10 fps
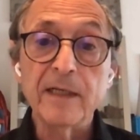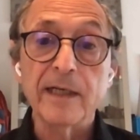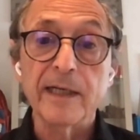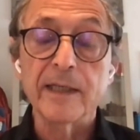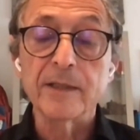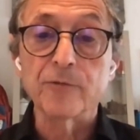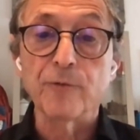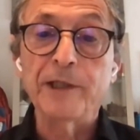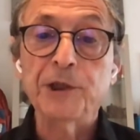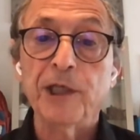England
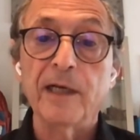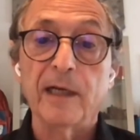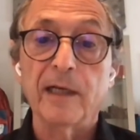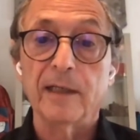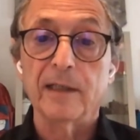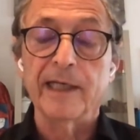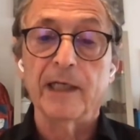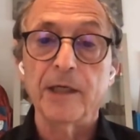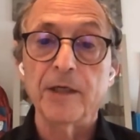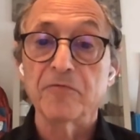is reaching,
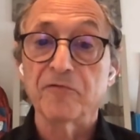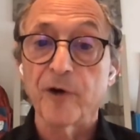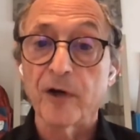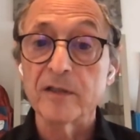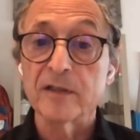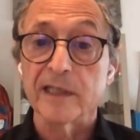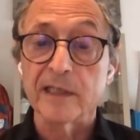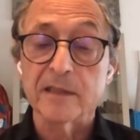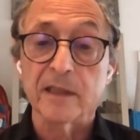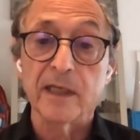England,
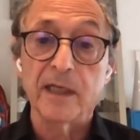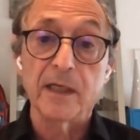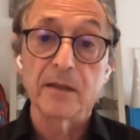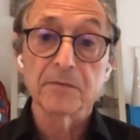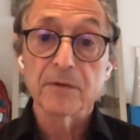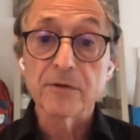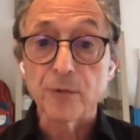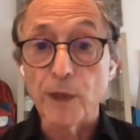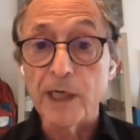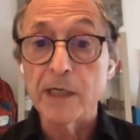France, Italy,
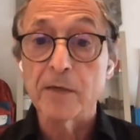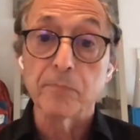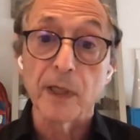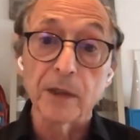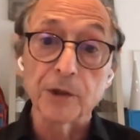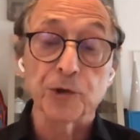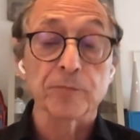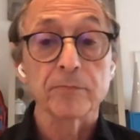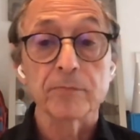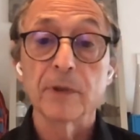Sweden,
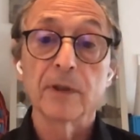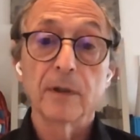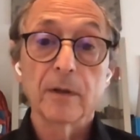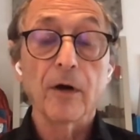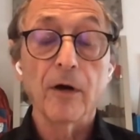Belgium,